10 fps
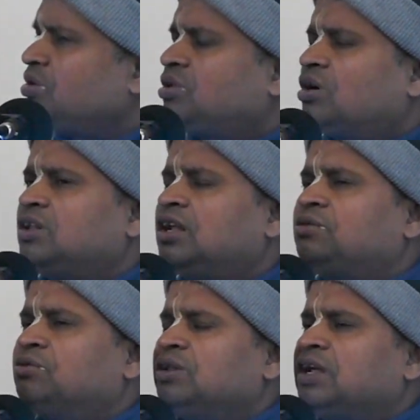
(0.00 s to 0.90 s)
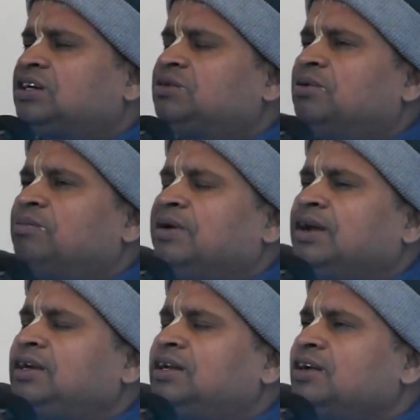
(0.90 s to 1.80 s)
We thought that on next
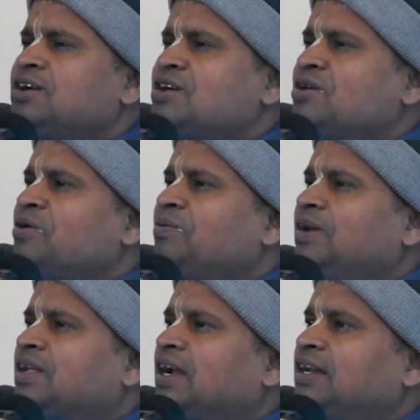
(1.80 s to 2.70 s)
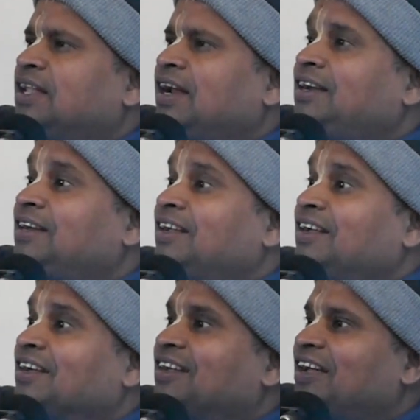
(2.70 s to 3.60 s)
moment we will get that
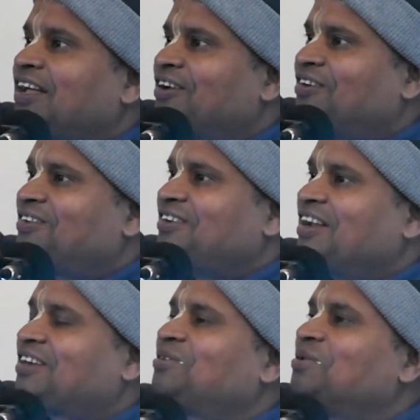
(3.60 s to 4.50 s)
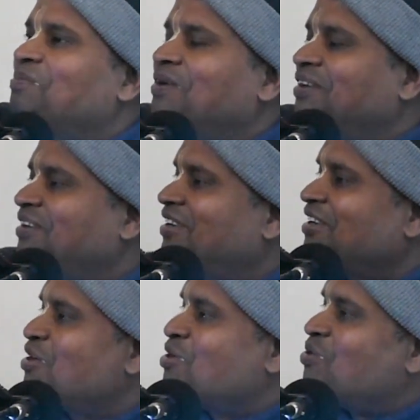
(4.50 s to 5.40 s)
care. Next moment.
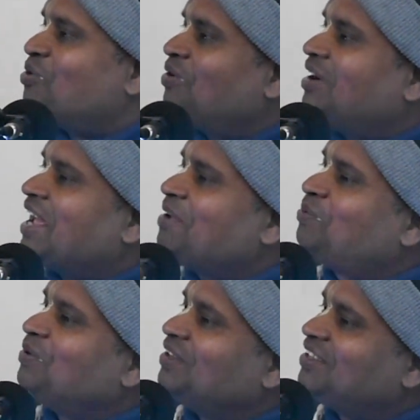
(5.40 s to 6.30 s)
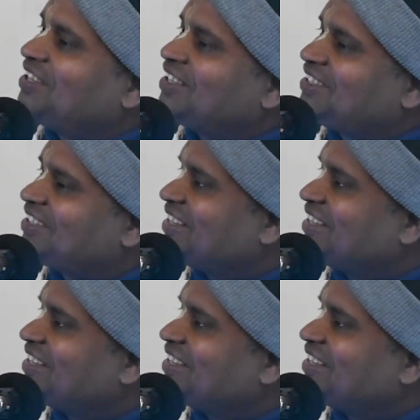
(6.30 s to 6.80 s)
Whole life finishes.